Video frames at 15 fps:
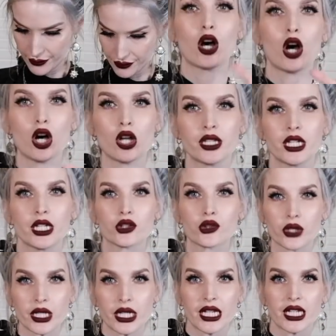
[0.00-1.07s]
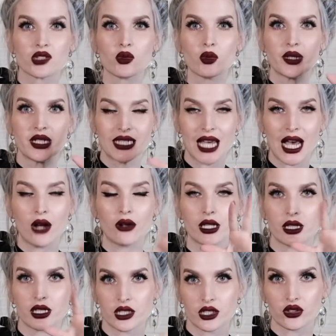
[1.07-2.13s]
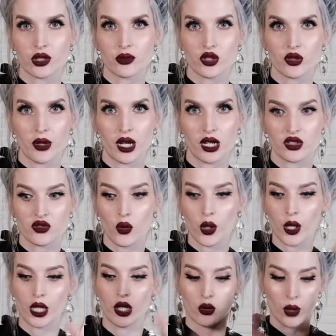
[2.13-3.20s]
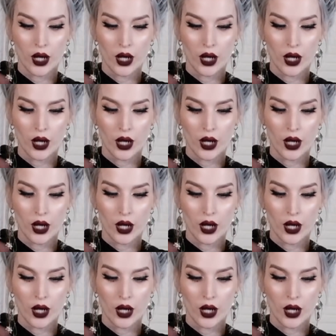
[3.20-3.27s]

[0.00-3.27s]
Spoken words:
All the ingredients will be down in the description box for you,